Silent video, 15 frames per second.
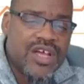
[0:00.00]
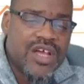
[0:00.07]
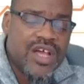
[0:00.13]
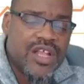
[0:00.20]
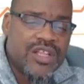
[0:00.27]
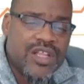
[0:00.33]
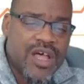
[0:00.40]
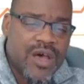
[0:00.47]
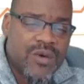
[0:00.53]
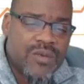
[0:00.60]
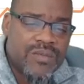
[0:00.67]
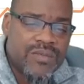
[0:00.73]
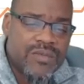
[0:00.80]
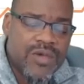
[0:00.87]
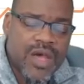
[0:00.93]
low.
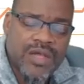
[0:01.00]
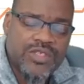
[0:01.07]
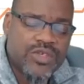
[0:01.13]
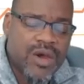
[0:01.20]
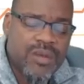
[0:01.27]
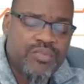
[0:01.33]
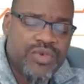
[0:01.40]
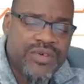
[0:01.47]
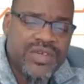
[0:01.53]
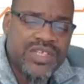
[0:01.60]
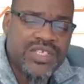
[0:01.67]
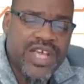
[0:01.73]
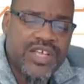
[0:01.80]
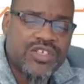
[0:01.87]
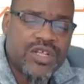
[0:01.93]
Uh, sorry,
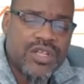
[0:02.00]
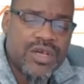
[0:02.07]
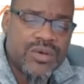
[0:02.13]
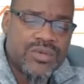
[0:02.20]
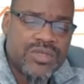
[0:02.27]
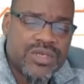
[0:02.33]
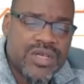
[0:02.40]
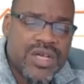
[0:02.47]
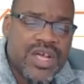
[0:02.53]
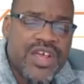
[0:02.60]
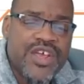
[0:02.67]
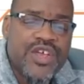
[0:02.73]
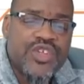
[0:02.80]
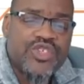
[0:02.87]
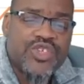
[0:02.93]
previous day's close.
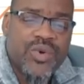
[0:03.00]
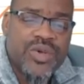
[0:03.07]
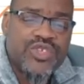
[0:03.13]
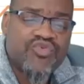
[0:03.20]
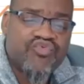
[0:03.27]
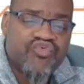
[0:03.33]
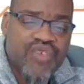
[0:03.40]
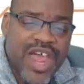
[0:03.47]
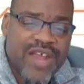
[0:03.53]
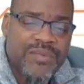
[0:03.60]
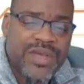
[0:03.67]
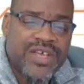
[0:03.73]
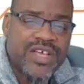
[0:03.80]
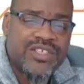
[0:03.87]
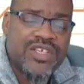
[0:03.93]
So it's red
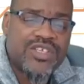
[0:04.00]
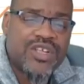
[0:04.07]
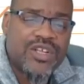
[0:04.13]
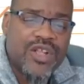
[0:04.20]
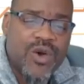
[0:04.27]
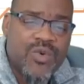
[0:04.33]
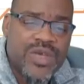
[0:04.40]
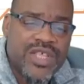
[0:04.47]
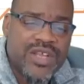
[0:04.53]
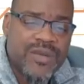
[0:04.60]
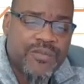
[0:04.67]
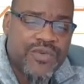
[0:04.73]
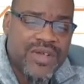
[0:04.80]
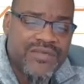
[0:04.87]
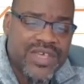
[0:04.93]
because it's lower than the
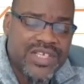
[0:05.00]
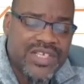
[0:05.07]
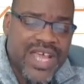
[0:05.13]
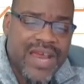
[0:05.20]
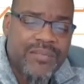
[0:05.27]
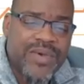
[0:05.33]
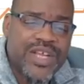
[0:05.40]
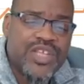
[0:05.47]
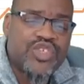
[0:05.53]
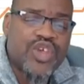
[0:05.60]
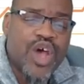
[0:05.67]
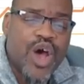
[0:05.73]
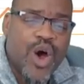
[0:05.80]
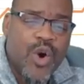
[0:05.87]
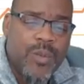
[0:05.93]
previous day, but it's
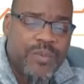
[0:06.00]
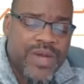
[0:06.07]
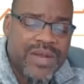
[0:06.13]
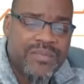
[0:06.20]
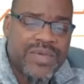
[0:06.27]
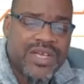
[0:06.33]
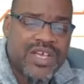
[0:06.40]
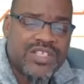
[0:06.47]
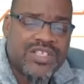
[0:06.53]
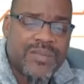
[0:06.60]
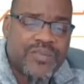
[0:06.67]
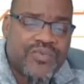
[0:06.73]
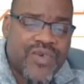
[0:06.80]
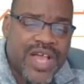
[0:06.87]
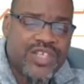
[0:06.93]
open because the
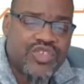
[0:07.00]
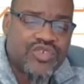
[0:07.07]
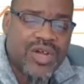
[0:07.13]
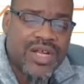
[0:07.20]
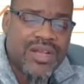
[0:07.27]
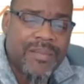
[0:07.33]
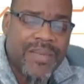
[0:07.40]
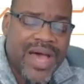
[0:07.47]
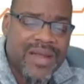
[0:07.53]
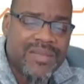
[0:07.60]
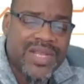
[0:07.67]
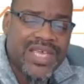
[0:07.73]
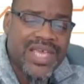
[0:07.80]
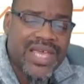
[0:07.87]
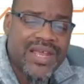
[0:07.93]
price started at the bottom
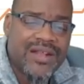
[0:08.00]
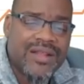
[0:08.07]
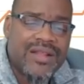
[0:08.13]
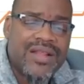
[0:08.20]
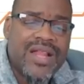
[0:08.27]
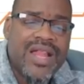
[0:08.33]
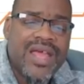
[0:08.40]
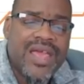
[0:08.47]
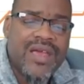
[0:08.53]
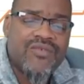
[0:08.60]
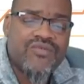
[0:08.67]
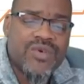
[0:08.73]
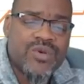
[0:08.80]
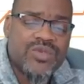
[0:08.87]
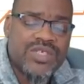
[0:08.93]
of the candle
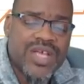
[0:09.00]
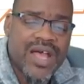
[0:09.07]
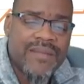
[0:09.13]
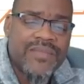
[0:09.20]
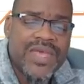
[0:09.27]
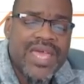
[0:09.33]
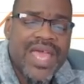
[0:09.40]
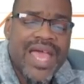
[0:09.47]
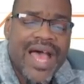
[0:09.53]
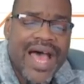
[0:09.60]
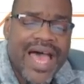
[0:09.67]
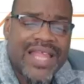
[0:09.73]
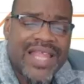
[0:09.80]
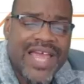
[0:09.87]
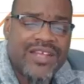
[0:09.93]
and rose up.
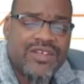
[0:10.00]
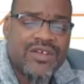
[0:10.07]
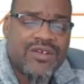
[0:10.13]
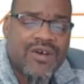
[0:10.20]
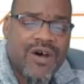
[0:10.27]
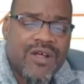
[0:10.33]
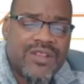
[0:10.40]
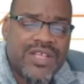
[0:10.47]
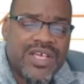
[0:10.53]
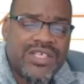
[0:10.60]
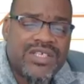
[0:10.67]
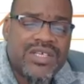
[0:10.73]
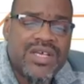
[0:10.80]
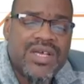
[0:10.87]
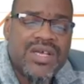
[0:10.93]
I like to call
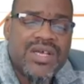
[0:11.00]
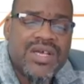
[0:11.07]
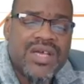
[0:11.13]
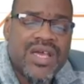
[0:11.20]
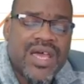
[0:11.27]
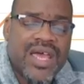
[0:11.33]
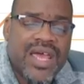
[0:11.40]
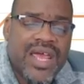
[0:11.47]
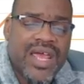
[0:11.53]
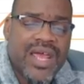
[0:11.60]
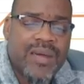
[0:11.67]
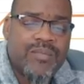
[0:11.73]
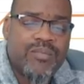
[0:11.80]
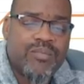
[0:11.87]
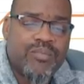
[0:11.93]
this
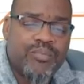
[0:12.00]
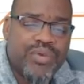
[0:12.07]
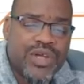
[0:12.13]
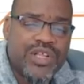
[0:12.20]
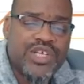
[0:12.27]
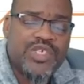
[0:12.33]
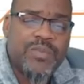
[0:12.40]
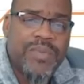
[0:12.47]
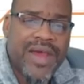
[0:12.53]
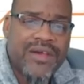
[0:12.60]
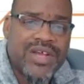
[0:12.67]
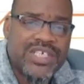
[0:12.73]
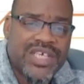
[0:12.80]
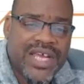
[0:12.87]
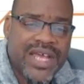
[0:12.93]
a bullish
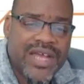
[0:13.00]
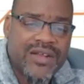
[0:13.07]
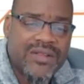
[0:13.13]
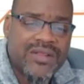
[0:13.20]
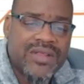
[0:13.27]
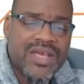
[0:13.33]
bearish candle.